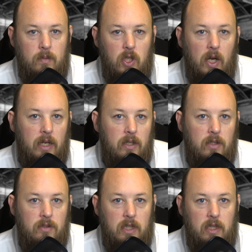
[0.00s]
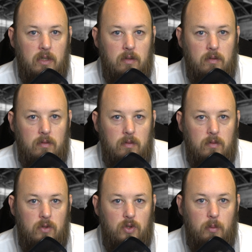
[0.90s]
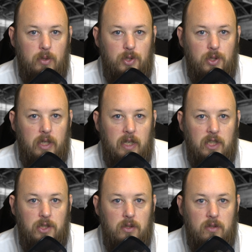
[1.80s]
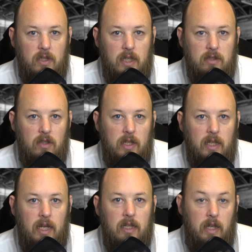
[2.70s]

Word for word: diagnosing and troubleshooting issues and things like that,